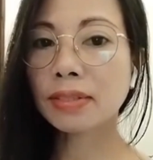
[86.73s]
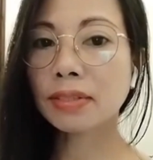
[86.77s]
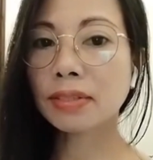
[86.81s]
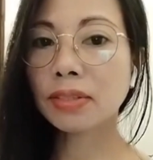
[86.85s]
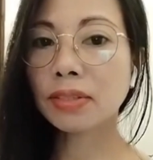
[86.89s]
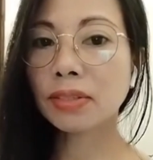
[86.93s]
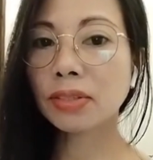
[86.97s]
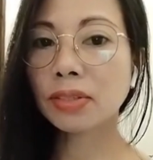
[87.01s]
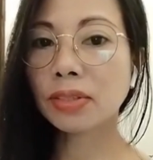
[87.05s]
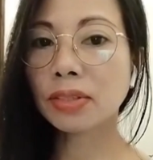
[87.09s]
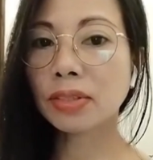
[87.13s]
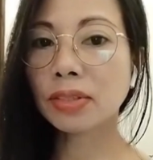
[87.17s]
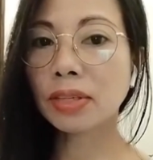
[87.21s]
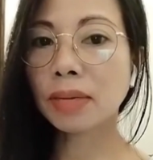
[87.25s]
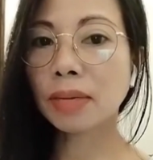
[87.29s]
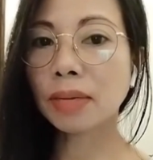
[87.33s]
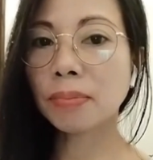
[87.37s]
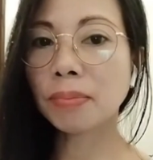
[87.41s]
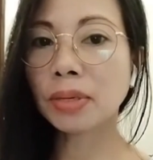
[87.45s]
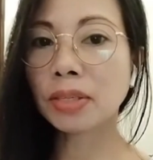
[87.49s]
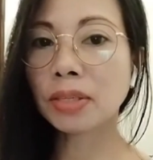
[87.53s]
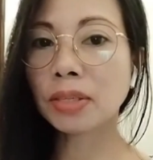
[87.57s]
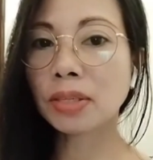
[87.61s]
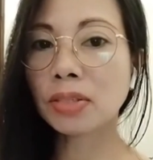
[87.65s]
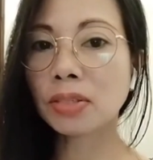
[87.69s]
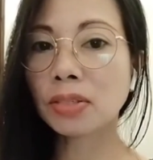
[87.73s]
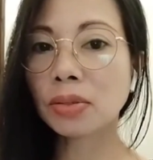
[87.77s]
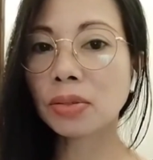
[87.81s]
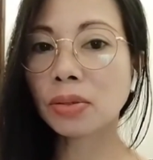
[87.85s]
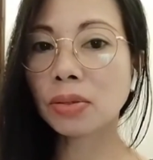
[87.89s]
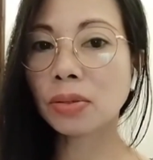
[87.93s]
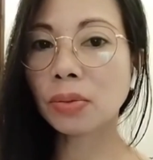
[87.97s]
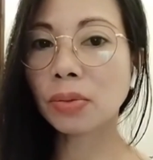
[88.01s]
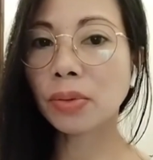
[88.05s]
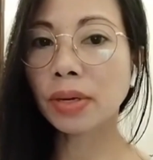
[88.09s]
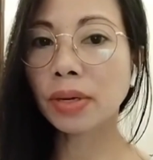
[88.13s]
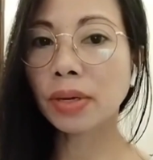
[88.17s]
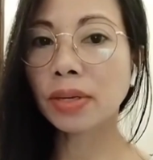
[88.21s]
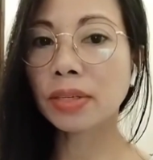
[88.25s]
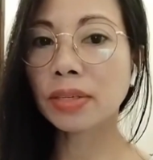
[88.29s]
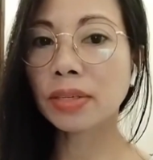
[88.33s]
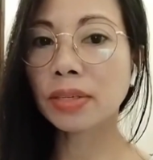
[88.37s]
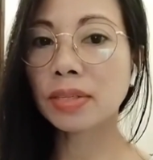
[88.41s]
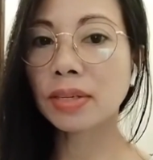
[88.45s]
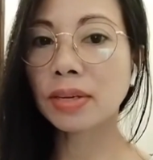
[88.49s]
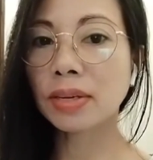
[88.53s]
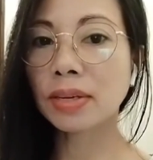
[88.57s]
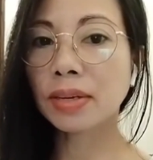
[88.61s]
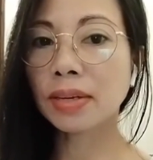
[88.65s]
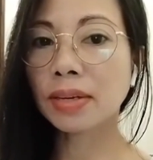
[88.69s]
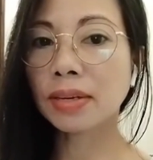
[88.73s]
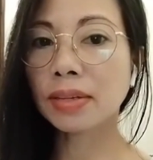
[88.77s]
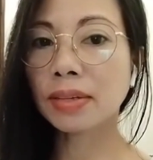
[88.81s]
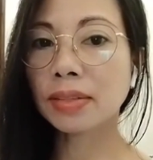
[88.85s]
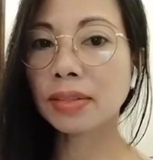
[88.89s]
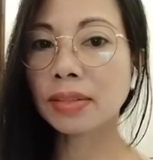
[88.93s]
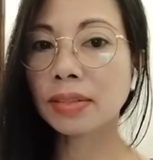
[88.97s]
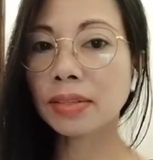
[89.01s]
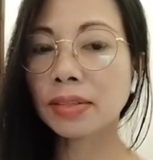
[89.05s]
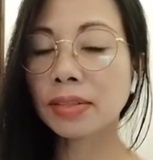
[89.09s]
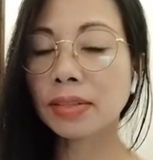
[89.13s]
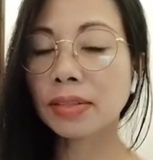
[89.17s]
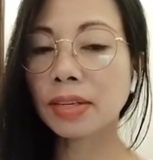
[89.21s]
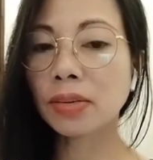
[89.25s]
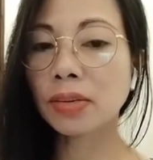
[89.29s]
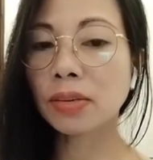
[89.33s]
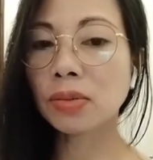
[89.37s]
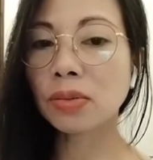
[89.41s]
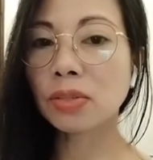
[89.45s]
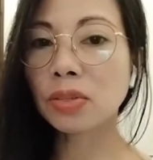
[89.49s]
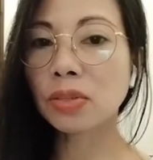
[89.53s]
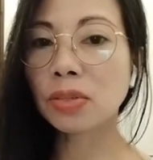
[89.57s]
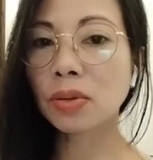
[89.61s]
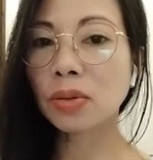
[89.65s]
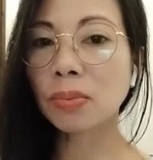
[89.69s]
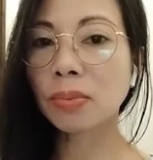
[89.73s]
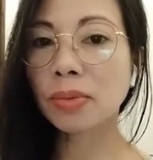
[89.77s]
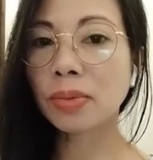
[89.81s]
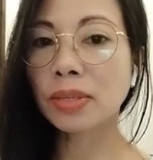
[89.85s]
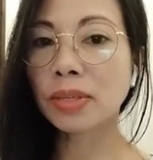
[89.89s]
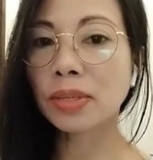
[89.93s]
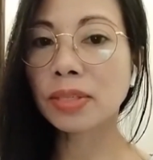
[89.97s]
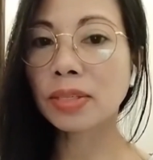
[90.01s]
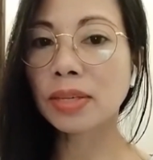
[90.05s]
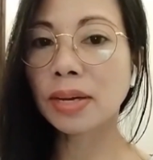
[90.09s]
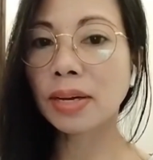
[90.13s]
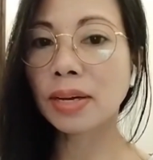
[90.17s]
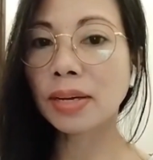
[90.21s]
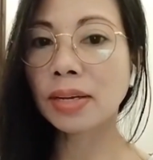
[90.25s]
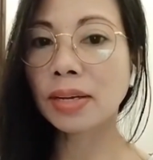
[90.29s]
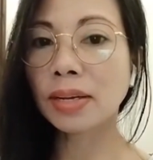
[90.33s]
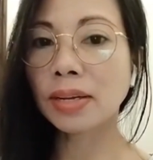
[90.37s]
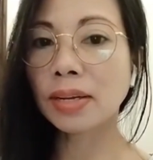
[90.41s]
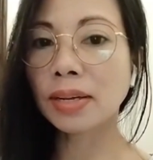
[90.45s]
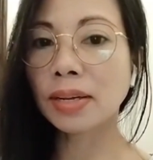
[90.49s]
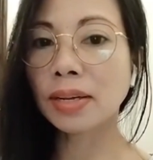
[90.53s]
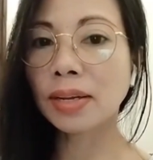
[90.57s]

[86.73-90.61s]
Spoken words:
Yun, God bless you always and thank you so much dahil